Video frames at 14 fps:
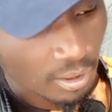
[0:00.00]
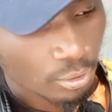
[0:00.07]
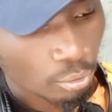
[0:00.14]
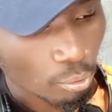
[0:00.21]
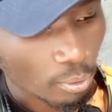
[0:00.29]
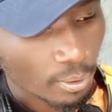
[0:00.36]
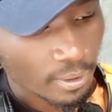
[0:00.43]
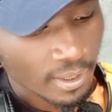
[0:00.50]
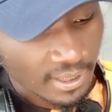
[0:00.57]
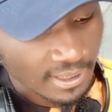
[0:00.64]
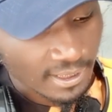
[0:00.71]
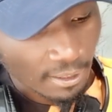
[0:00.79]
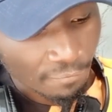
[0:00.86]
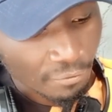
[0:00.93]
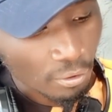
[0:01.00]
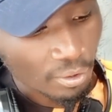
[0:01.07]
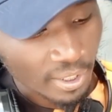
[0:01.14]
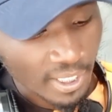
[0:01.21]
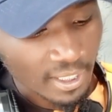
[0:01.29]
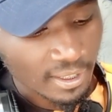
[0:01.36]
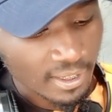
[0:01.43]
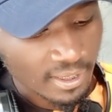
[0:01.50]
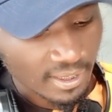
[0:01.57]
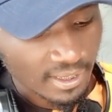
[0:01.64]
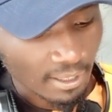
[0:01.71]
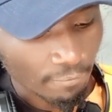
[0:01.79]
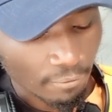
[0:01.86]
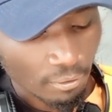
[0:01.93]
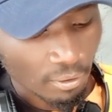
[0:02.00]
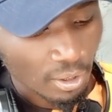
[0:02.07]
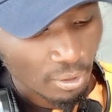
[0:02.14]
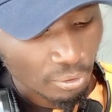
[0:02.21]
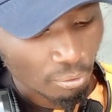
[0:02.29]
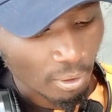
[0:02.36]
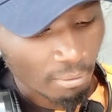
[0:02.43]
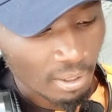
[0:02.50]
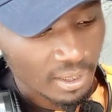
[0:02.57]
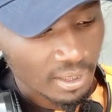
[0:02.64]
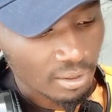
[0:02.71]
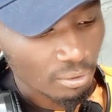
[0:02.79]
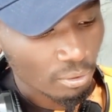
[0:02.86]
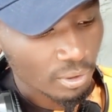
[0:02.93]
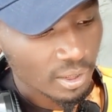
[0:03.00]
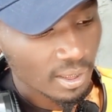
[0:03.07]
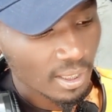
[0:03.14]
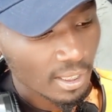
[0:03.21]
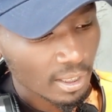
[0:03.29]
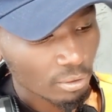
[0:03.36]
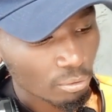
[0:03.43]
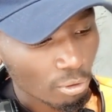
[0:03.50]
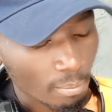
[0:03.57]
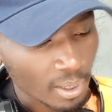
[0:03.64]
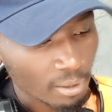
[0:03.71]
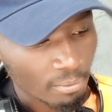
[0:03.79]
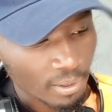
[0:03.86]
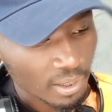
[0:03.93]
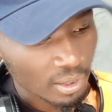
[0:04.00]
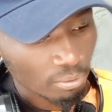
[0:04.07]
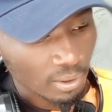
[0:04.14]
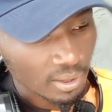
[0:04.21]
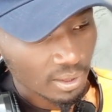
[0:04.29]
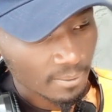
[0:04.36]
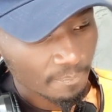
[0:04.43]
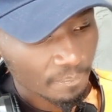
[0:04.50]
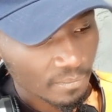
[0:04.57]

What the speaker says: So this is a 4, yet this is a 4. So I want these notes to combine with these ones.